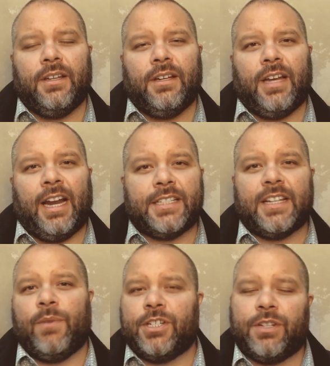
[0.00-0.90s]
And as I
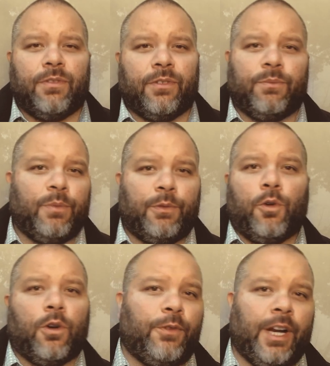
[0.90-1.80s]
mentioned
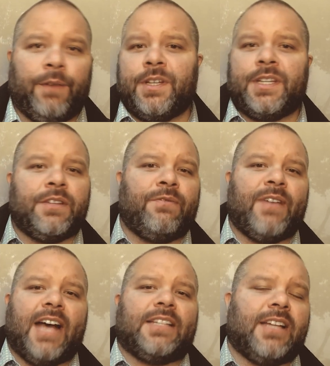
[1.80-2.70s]
before, forgiveness is a
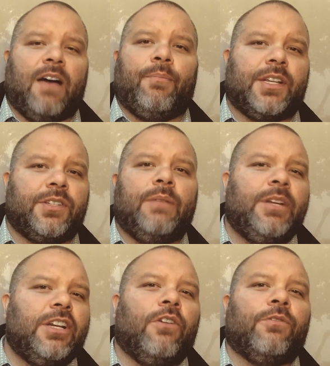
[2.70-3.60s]
vast topic. So let me
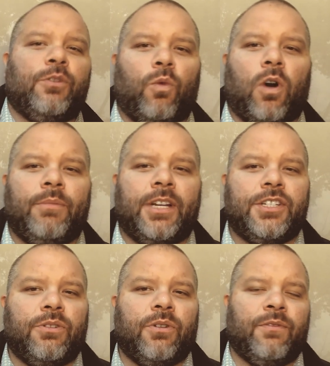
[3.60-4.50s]
know if you want me to
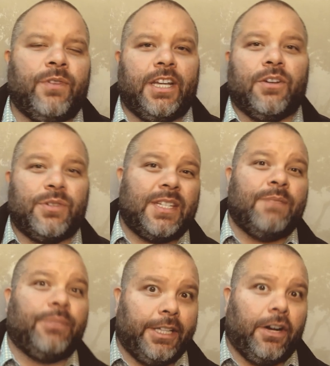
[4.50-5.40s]
do a video
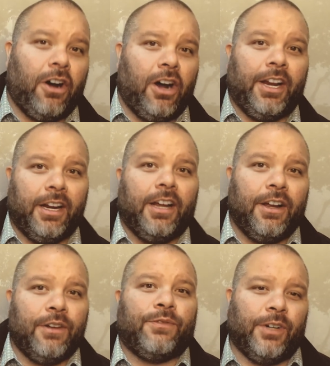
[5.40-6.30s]
simply on
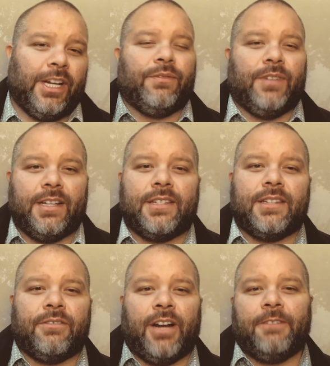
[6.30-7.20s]

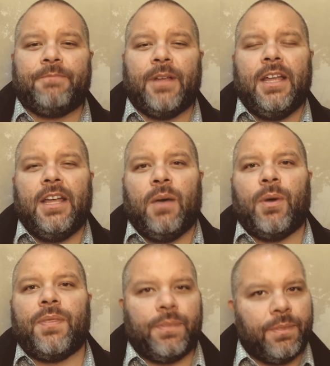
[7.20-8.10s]
forgiveness, right?
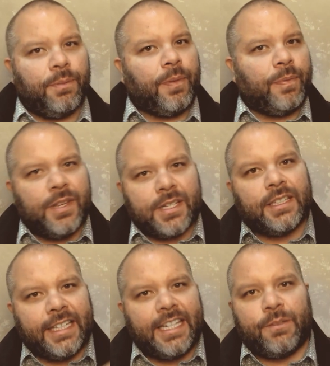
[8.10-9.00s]
But this
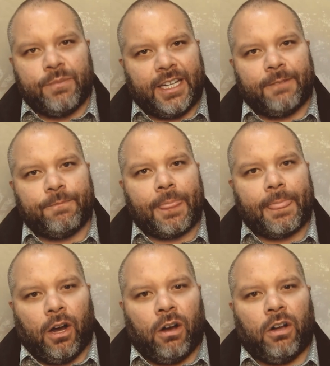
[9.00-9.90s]
leads me
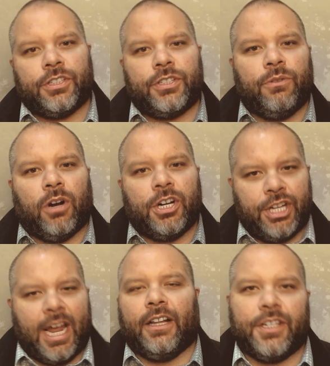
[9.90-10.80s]
all to our
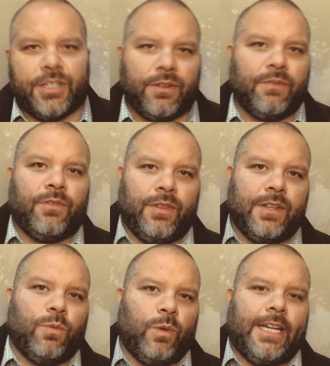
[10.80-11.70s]
challenge for
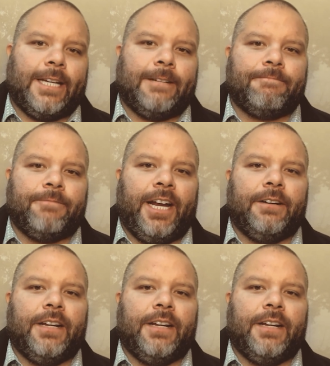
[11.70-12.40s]
this week, right?